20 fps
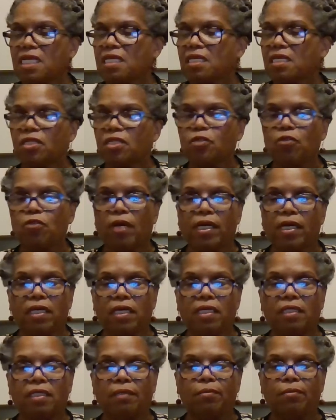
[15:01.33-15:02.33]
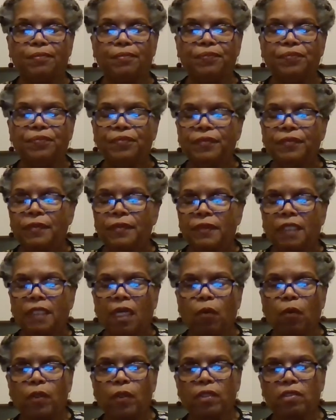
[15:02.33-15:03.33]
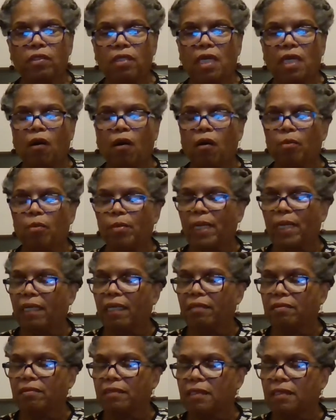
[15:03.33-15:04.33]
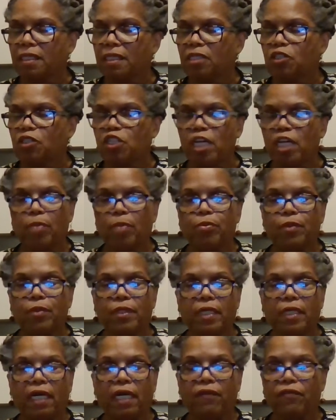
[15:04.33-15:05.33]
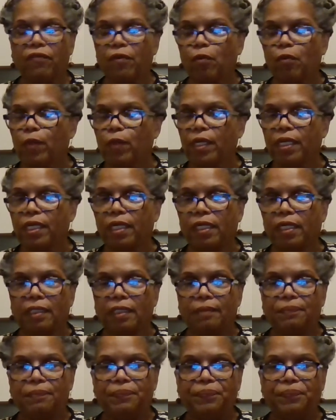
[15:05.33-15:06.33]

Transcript: he's going to try to come, and we'll talk about the chapter after we uh,